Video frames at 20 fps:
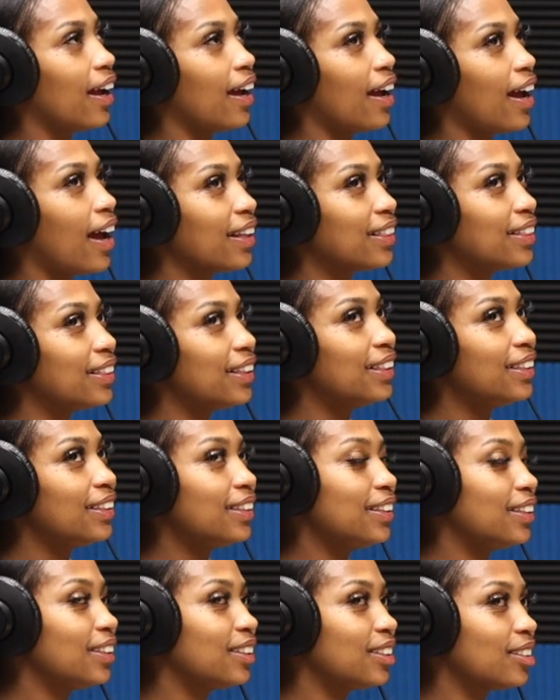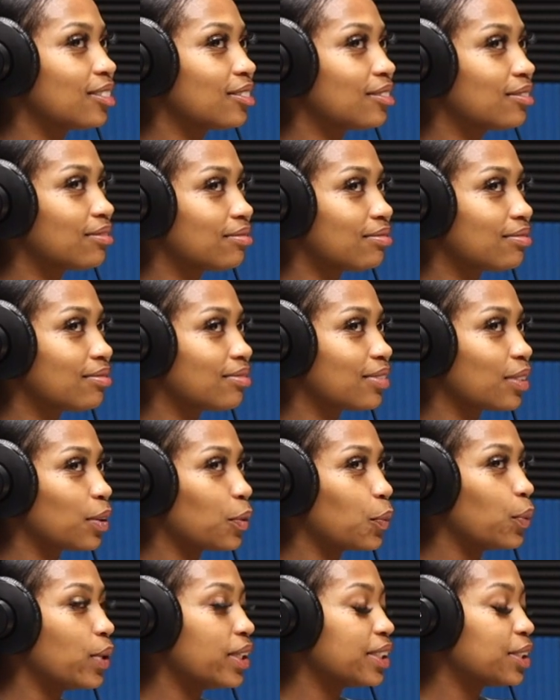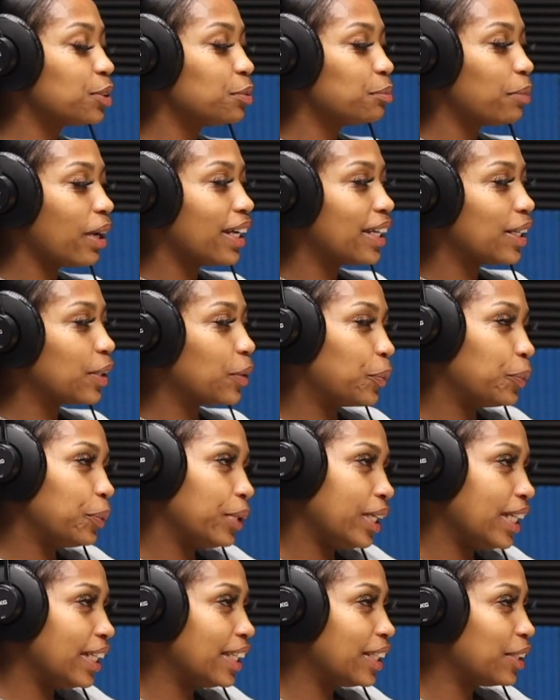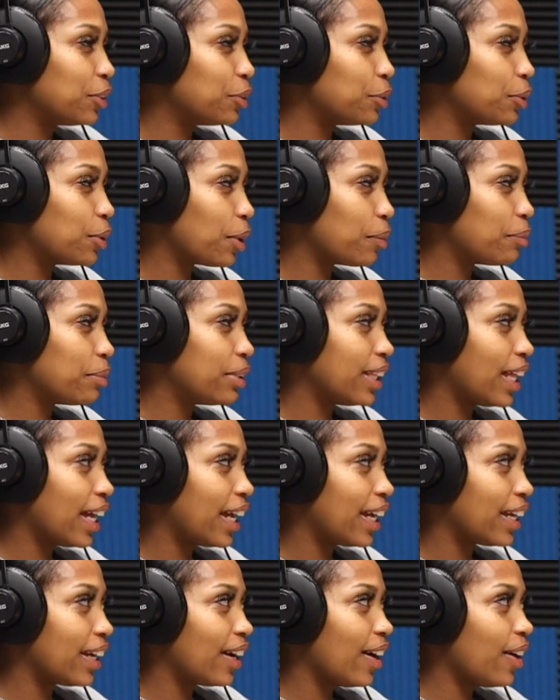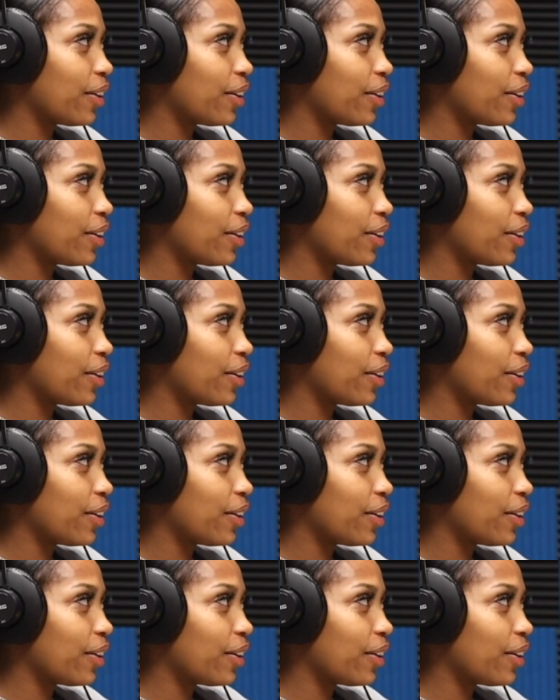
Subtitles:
I think once you make it a week, you gonna be like,